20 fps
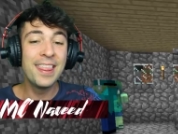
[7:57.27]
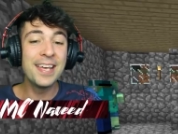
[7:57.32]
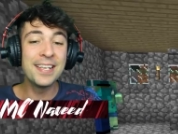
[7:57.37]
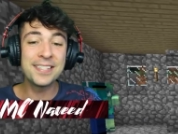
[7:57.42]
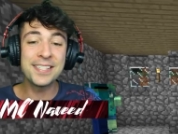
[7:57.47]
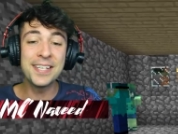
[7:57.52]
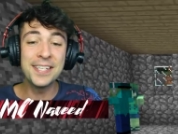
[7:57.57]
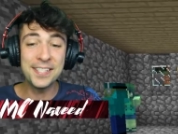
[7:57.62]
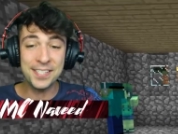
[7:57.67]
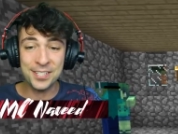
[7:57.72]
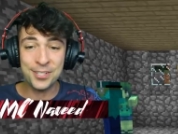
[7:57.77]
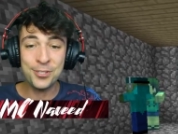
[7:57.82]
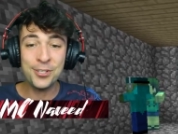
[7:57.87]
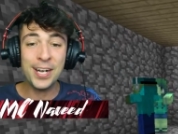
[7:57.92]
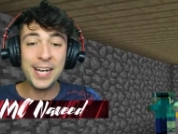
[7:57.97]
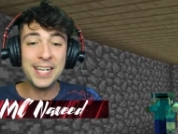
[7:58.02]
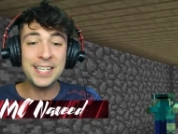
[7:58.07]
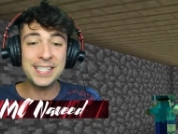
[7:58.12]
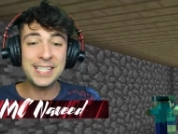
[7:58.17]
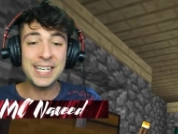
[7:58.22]
this is
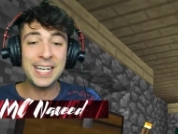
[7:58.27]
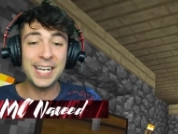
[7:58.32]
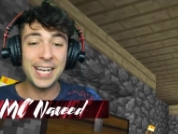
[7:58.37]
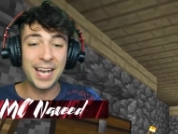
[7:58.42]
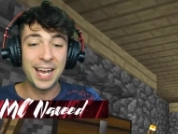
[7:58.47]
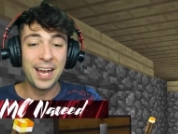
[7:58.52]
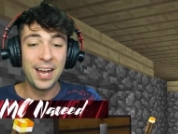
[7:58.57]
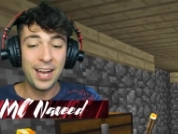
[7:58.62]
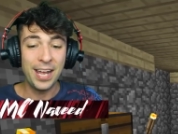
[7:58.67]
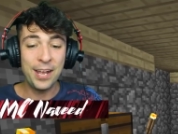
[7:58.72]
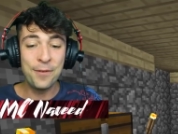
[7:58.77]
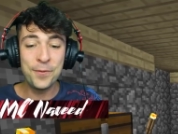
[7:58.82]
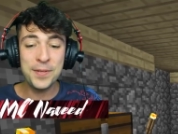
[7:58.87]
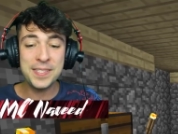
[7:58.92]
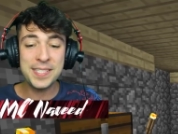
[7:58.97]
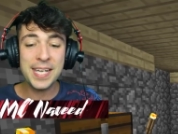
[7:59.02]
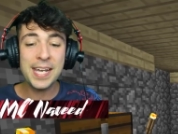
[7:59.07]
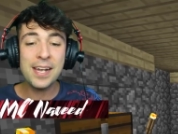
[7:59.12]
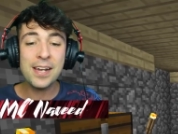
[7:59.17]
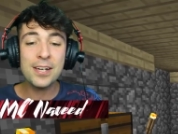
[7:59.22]
crazy. If we
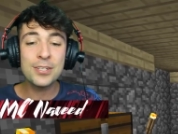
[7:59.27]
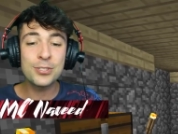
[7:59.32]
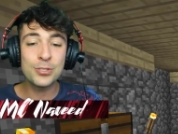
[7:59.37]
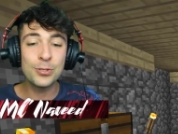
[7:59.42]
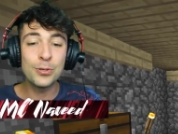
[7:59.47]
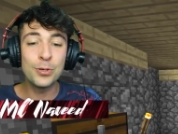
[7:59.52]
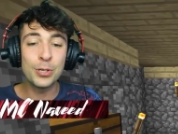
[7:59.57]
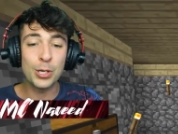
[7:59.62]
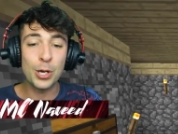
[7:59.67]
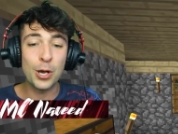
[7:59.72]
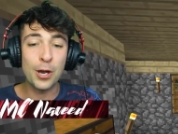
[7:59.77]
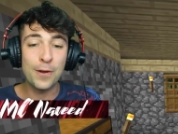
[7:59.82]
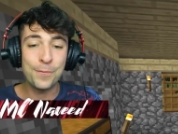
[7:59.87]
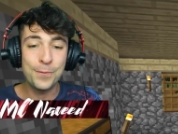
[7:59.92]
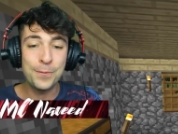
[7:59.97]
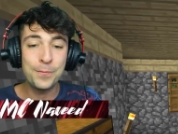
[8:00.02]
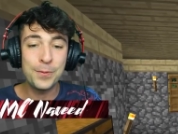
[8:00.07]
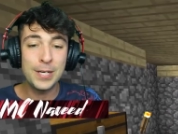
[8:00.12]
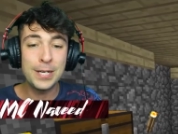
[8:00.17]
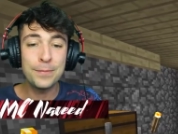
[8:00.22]
take our sword
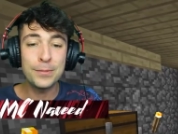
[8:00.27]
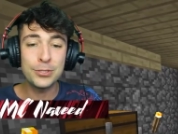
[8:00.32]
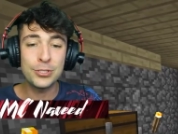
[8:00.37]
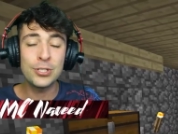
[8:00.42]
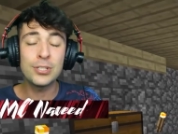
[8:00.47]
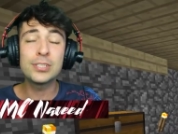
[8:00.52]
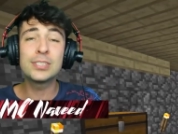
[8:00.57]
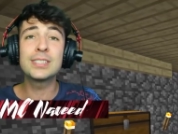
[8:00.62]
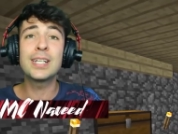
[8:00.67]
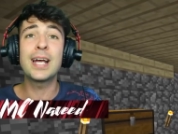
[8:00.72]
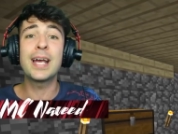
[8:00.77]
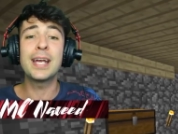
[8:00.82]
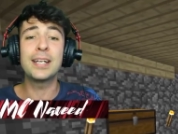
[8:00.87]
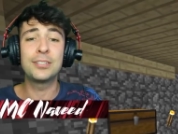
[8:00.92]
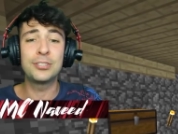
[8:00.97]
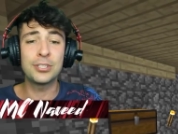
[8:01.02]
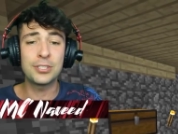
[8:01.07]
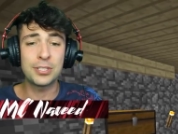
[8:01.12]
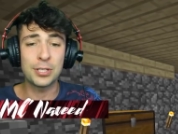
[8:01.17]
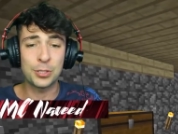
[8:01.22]
off, we pretty much looks
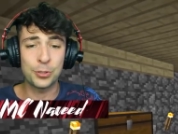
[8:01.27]
like just